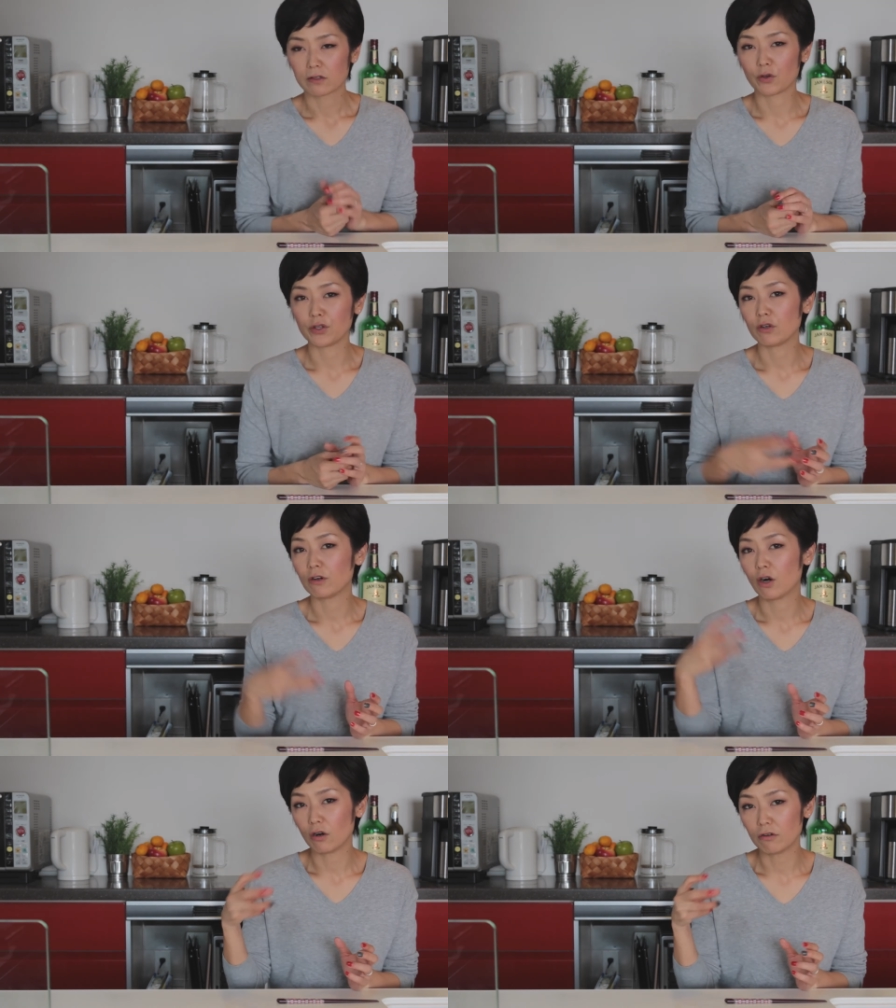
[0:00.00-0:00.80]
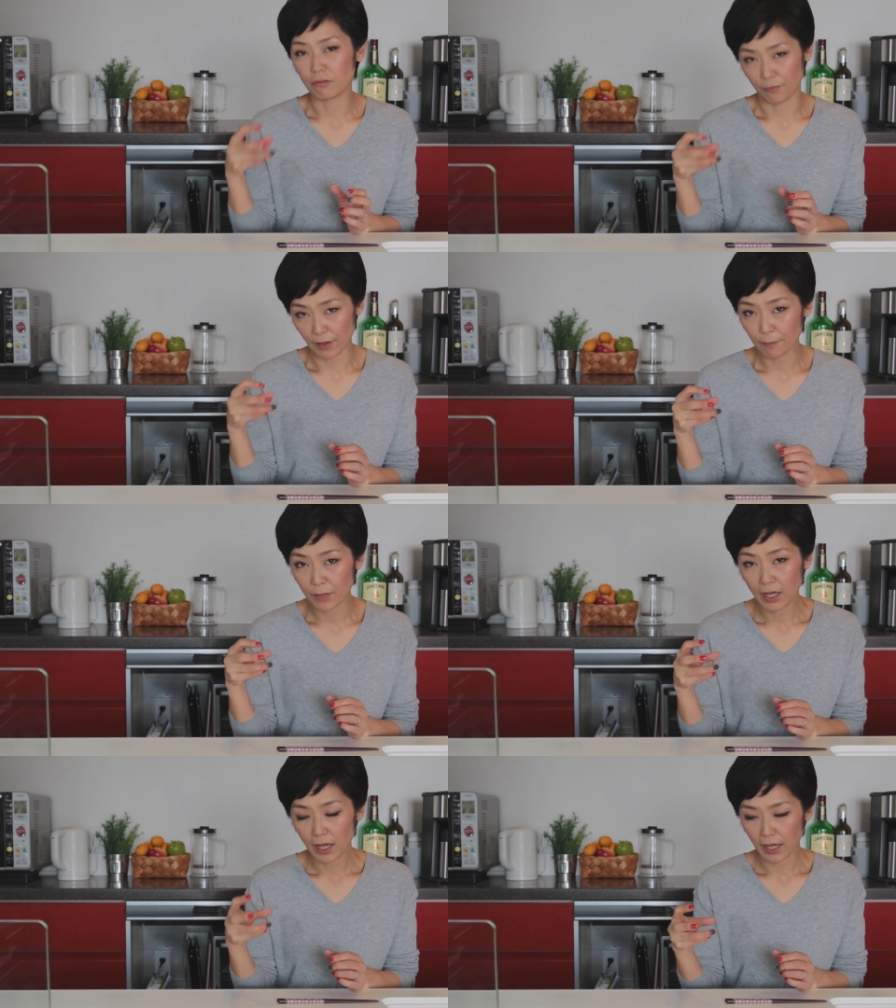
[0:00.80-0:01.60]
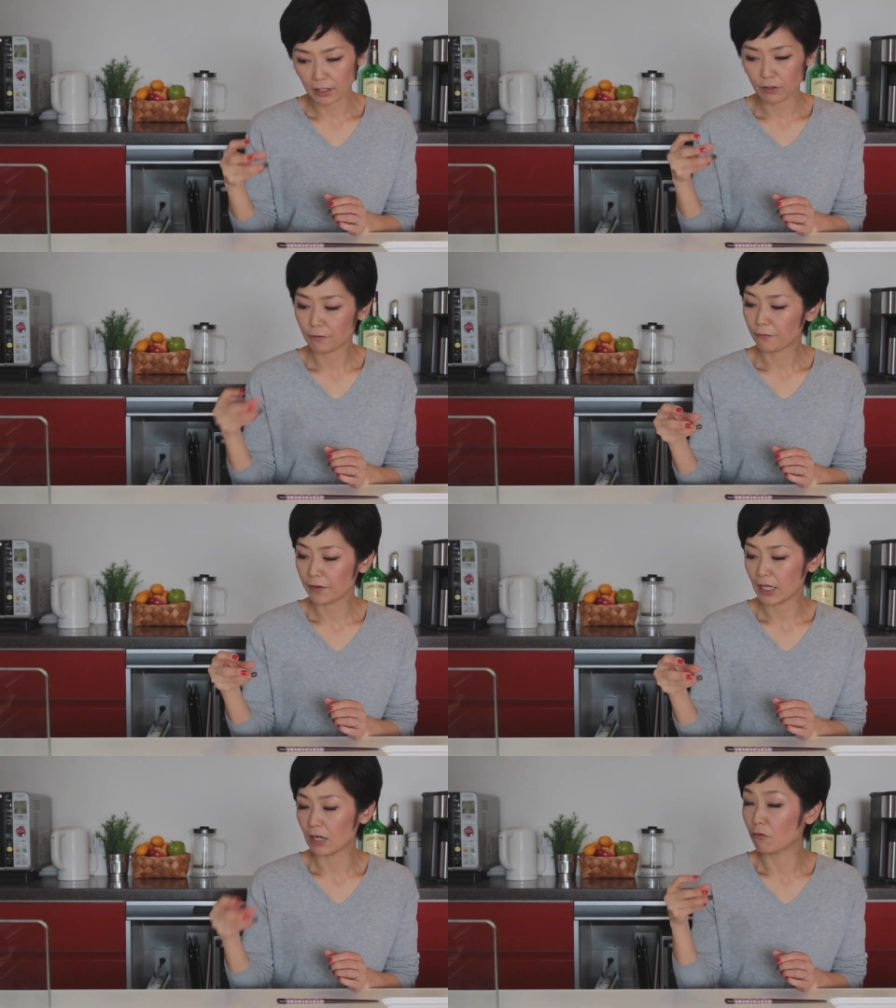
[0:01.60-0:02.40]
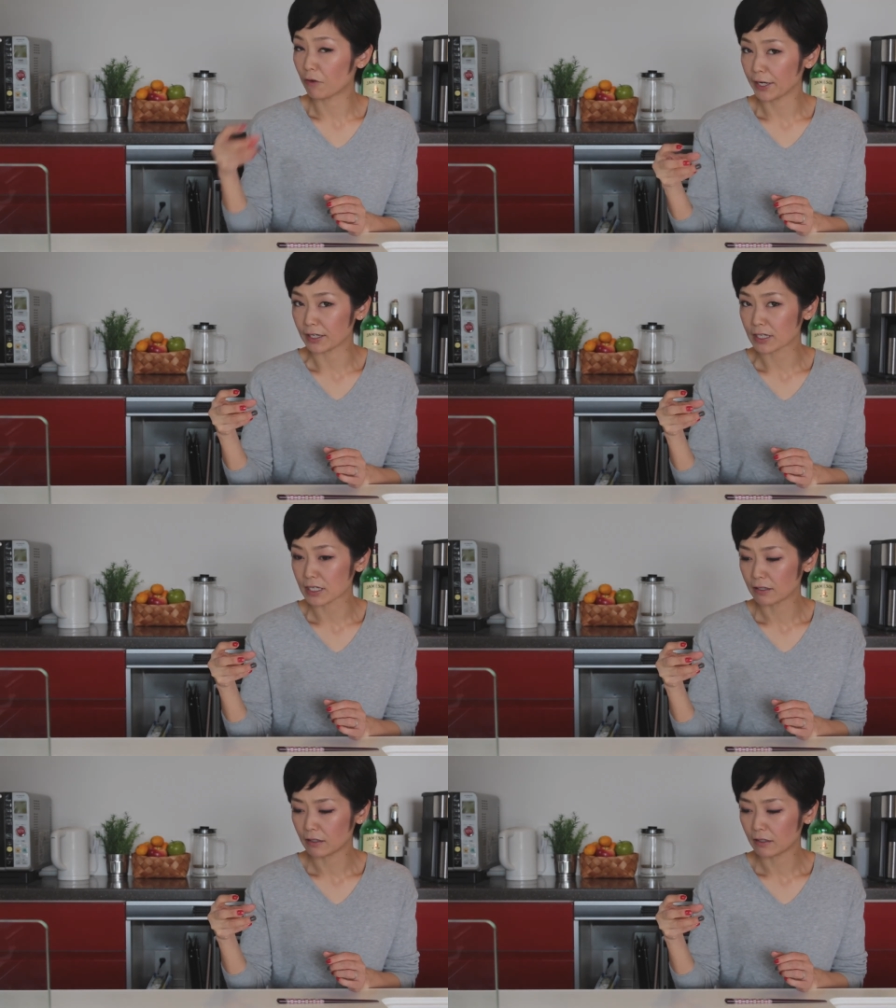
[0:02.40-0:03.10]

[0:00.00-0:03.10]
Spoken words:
so you hold them and you feel it right.